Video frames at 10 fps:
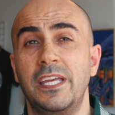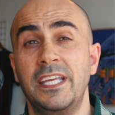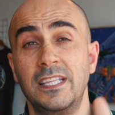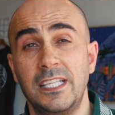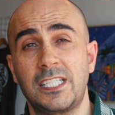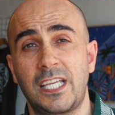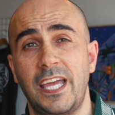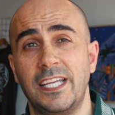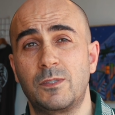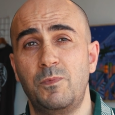in this
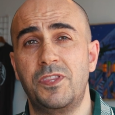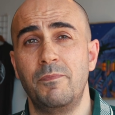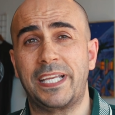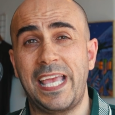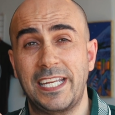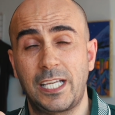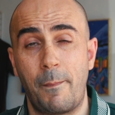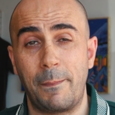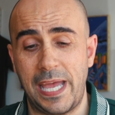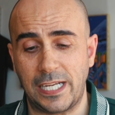case, with the Mechanica
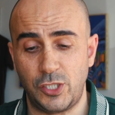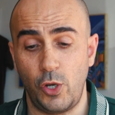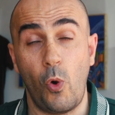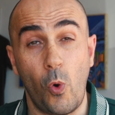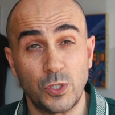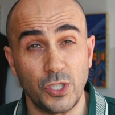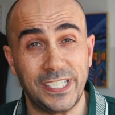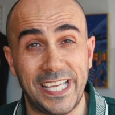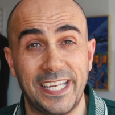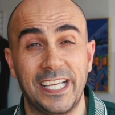Max, you're also
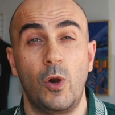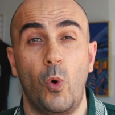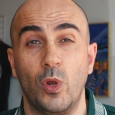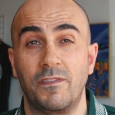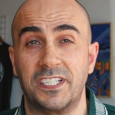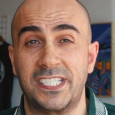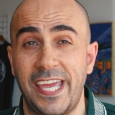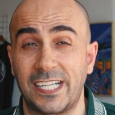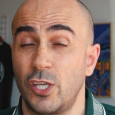getting all of the tech.